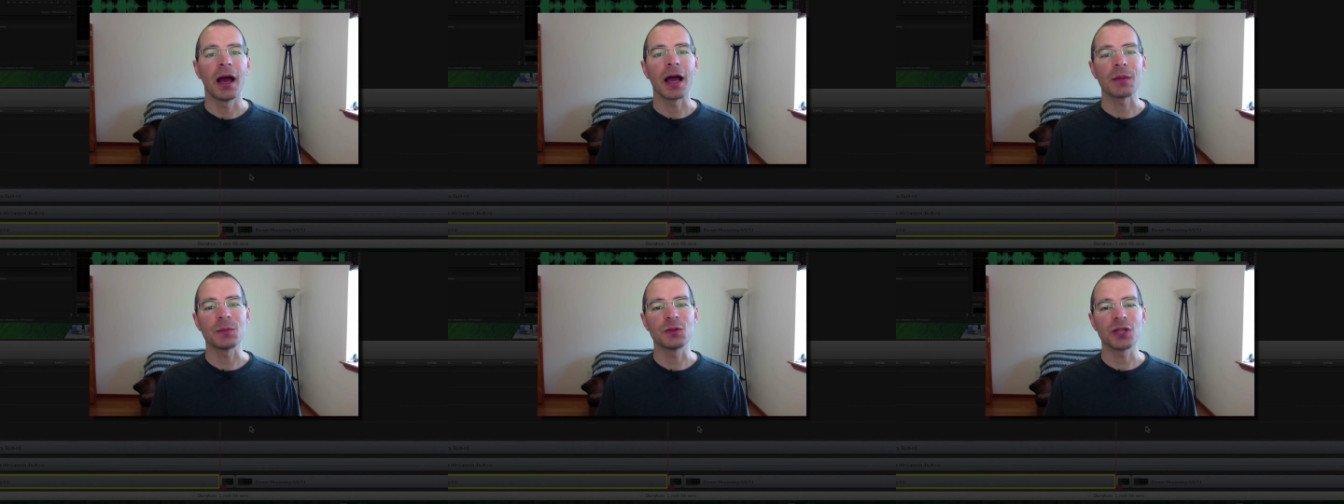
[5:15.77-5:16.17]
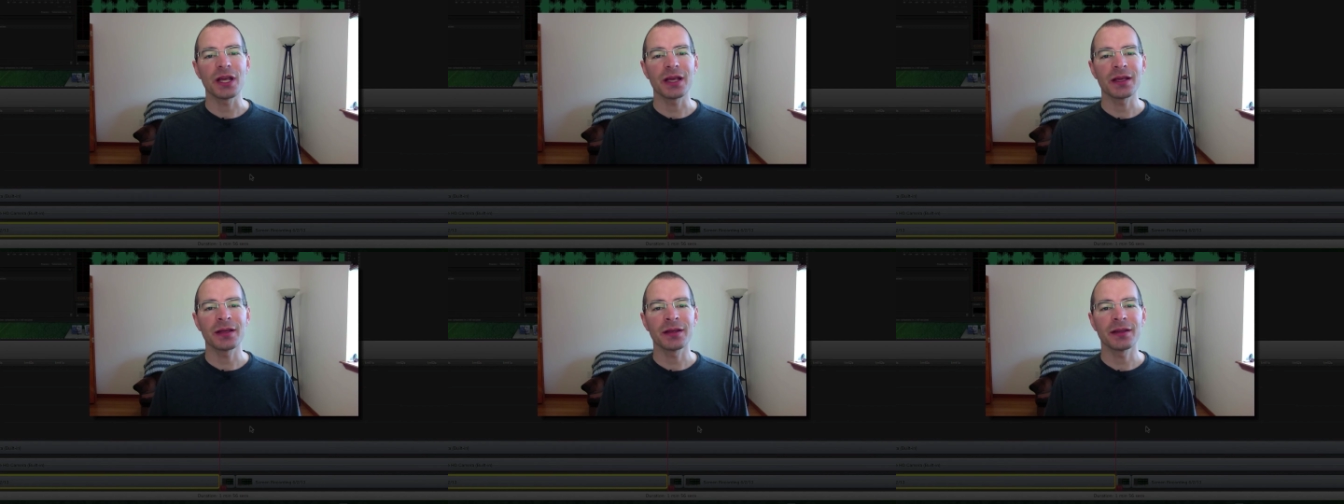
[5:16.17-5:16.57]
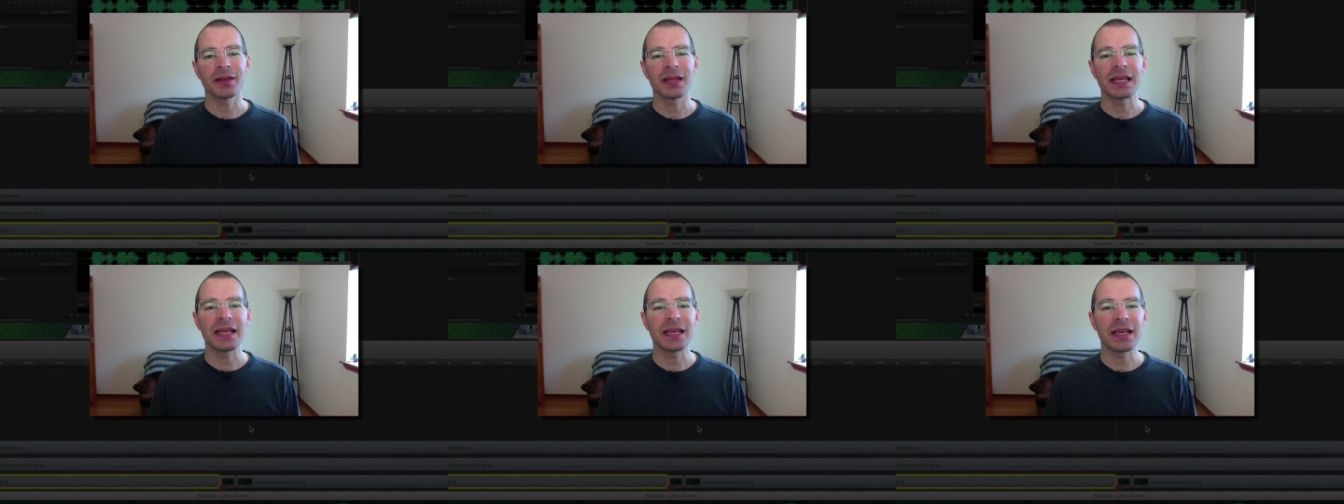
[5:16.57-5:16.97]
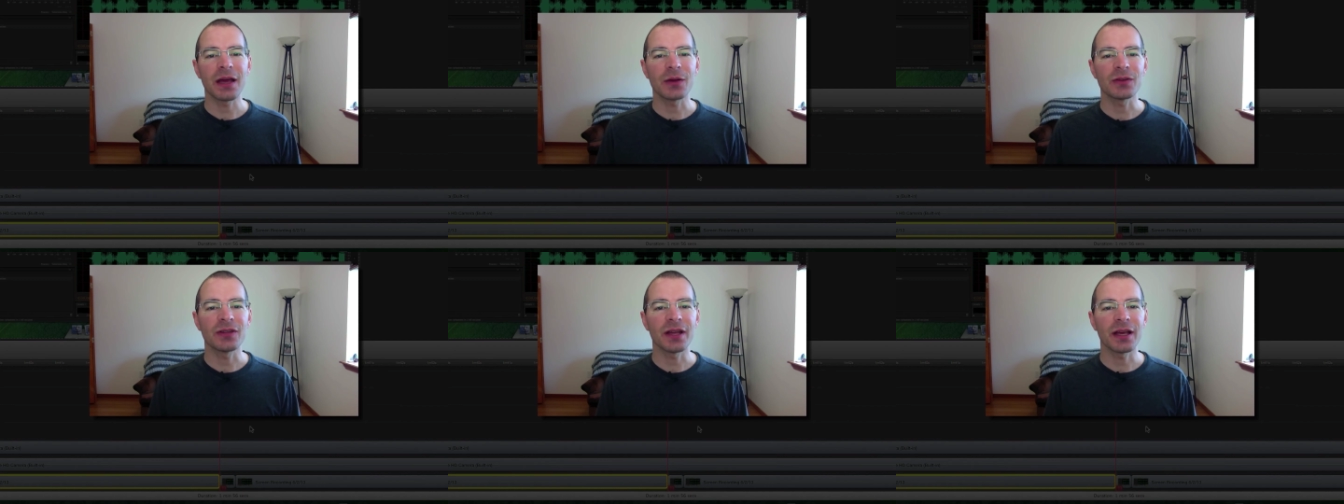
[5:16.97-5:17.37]
I'm Jake, the Geek
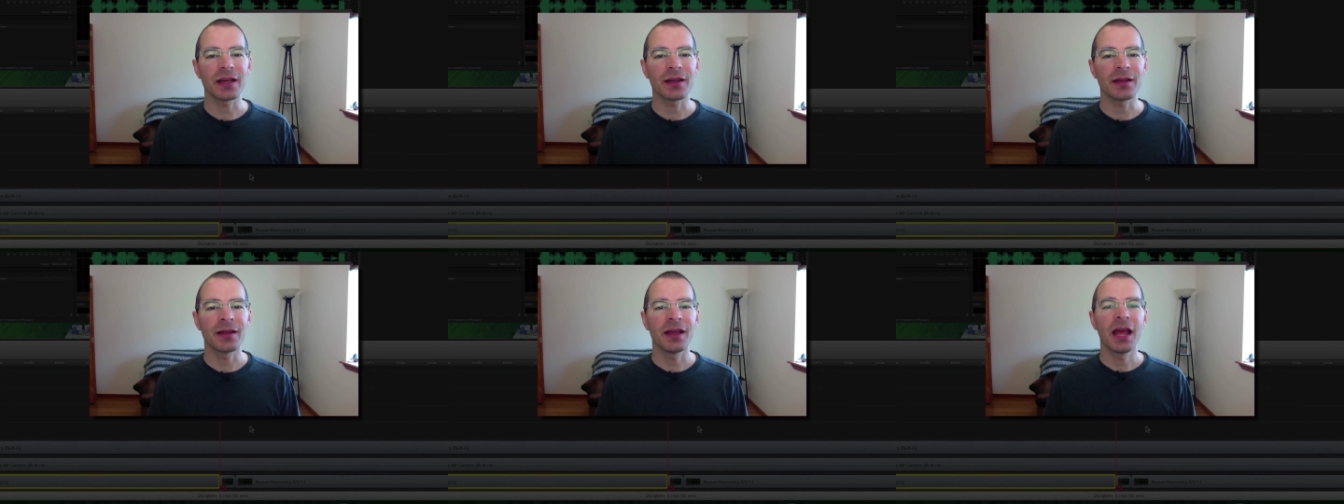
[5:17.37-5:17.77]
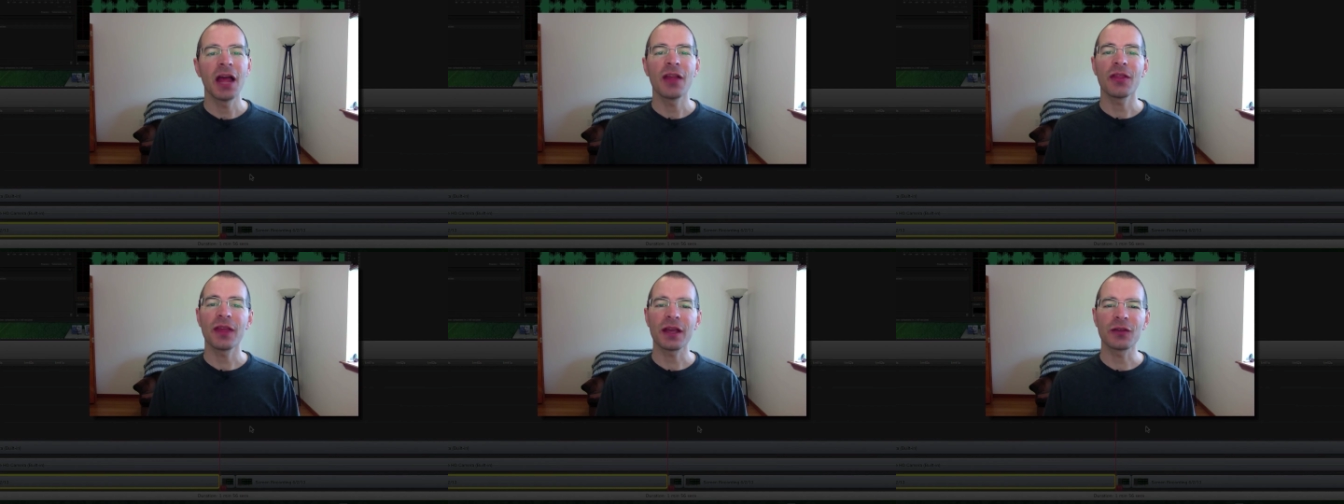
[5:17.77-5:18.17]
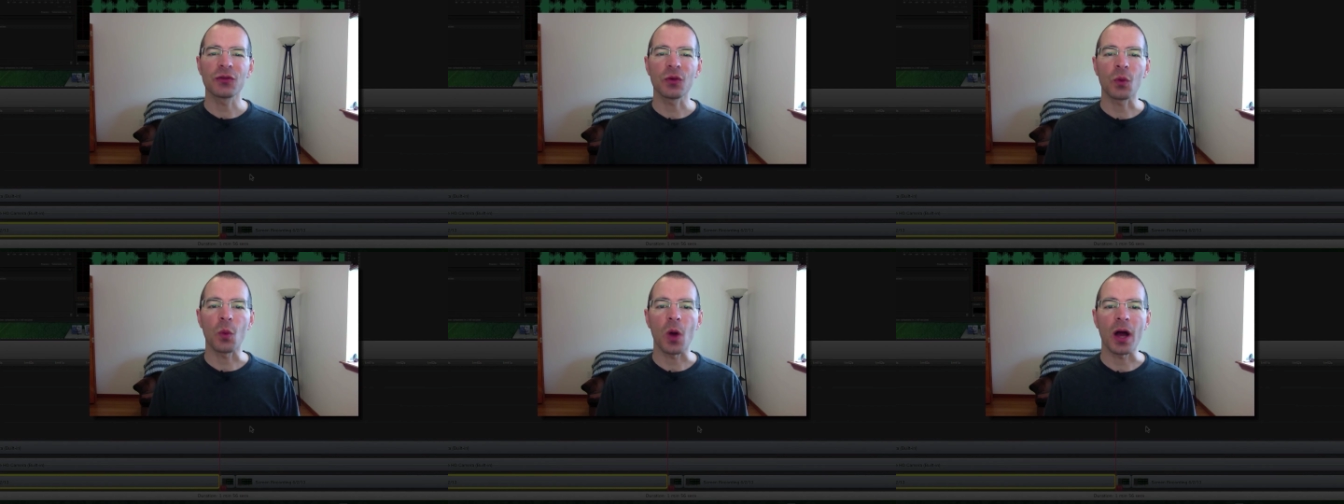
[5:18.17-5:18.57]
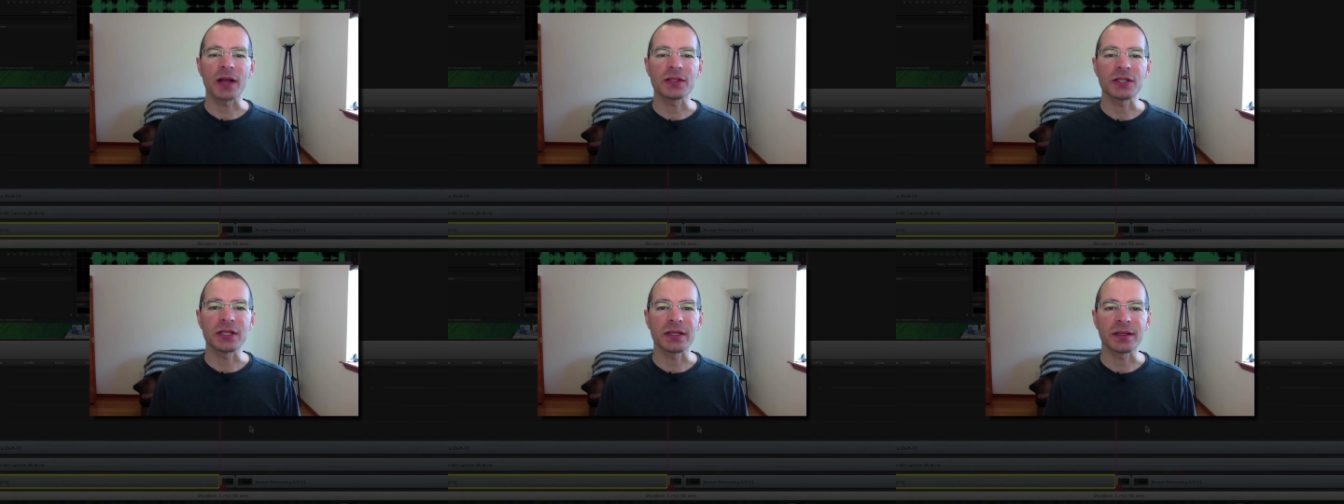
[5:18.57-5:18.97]
Out Tech. Thanks for
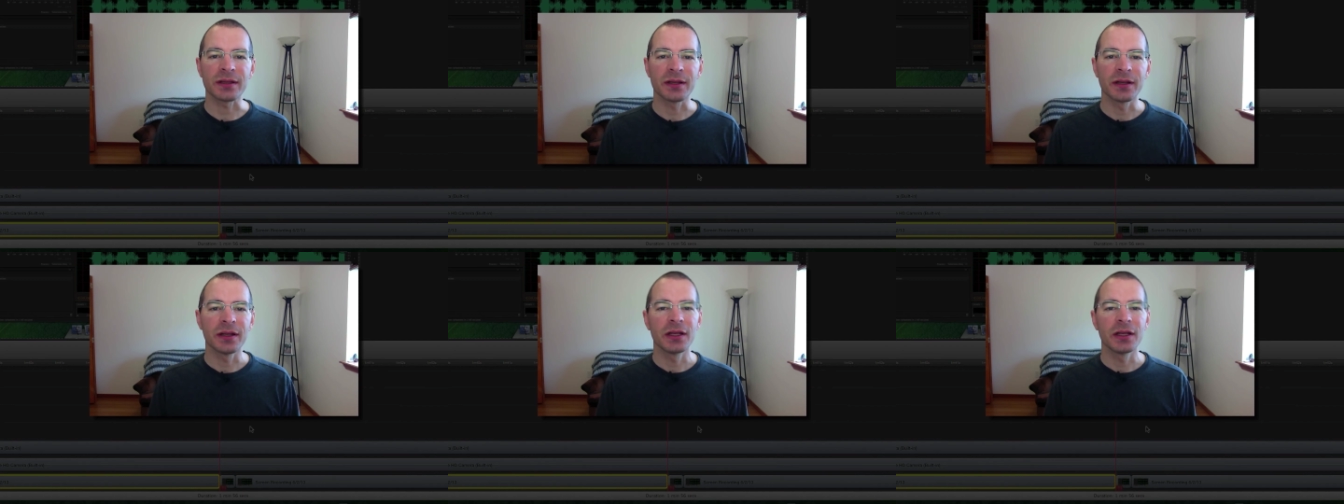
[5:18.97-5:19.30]
watching.